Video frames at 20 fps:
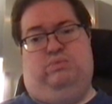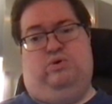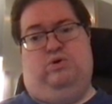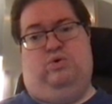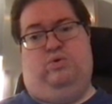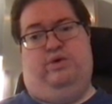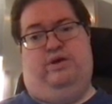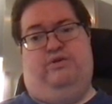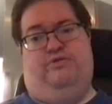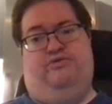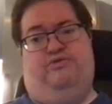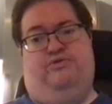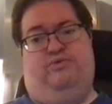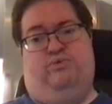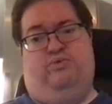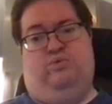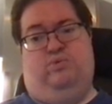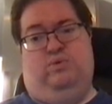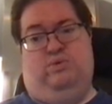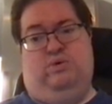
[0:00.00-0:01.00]
go
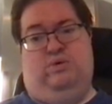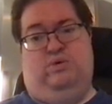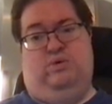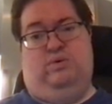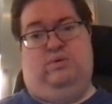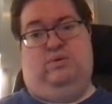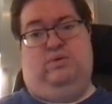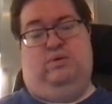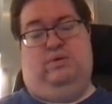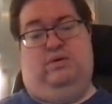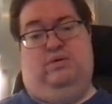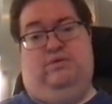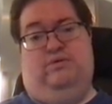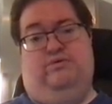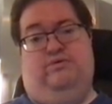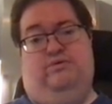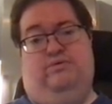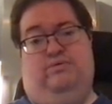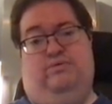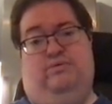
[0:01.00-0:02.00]
into
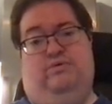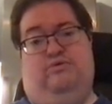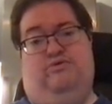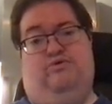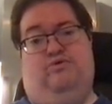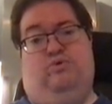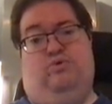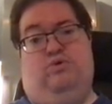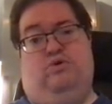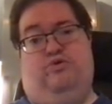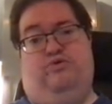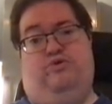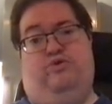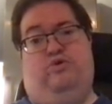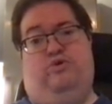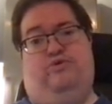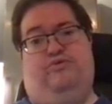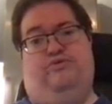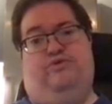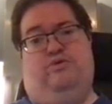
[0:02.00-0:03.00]
the so-called
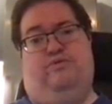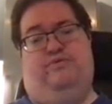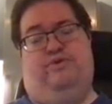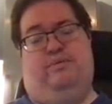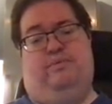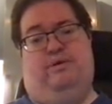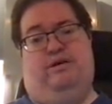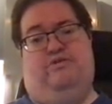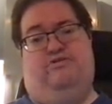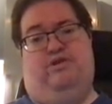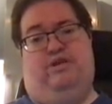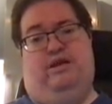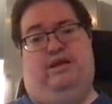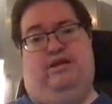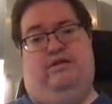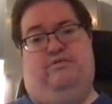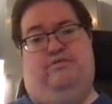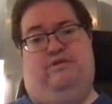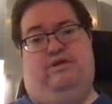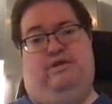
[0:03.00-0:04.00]
curse of
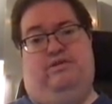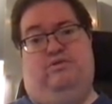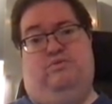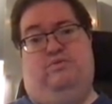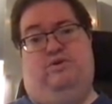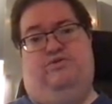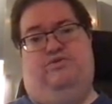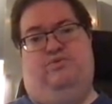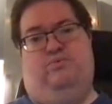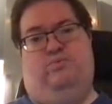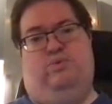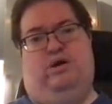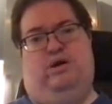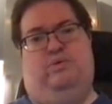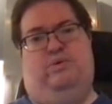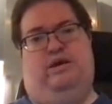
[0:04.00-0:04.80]
dimensionality and the reason why we